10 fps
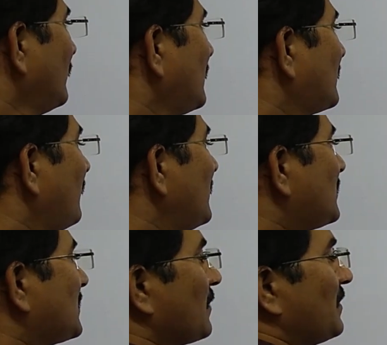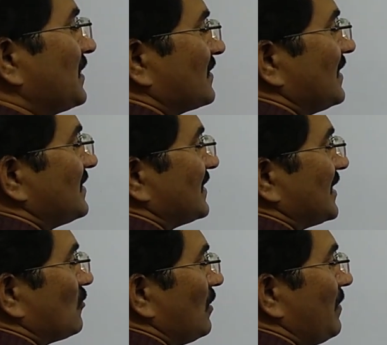The seventh term in the sense
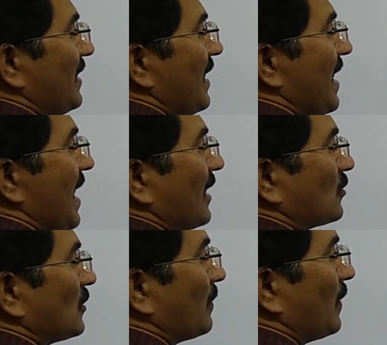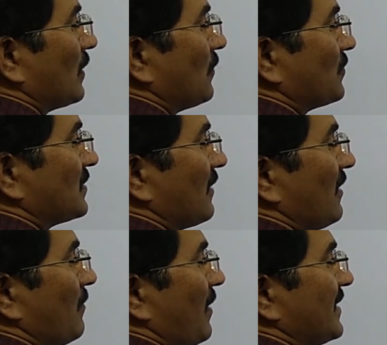it will be AR to the power of
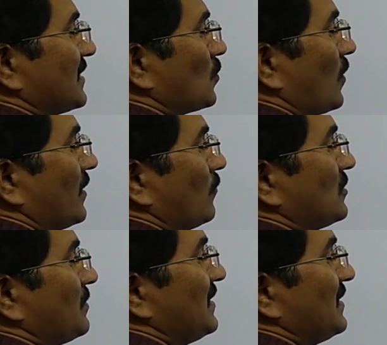7 minus 1, which